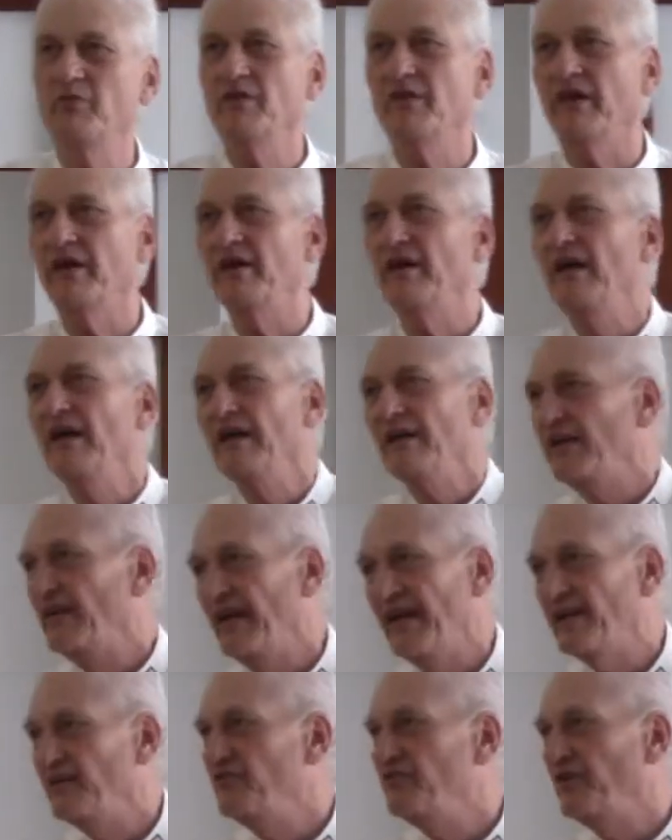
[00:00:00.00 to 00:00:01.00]
with a
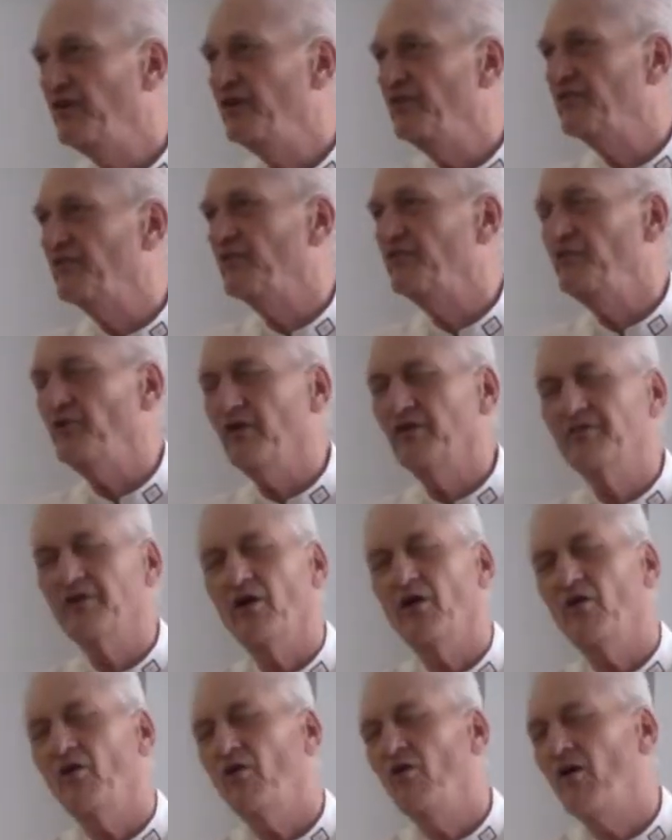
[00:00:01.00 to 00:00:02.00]
dead Jesus. You can say,
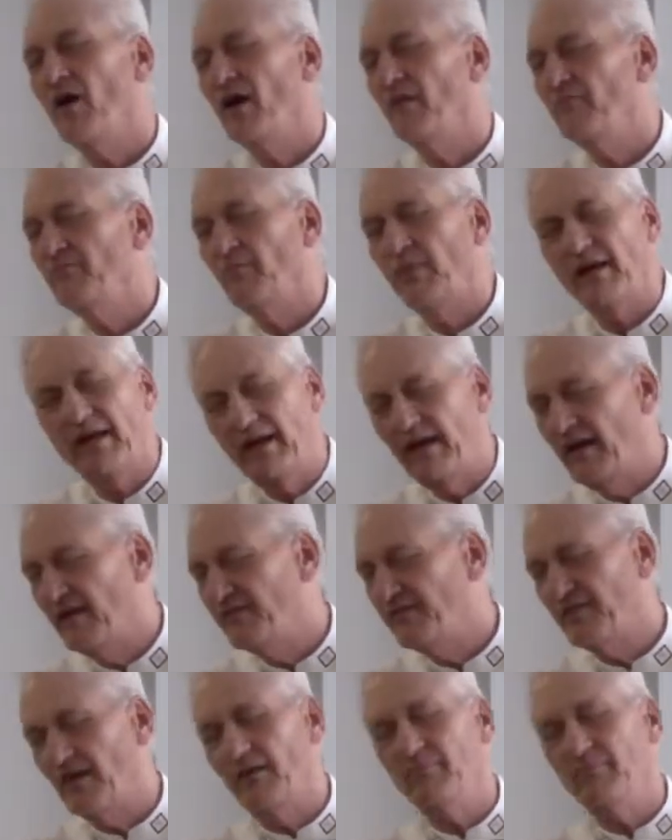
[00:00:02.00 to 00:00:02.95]
oh, I'm blessed.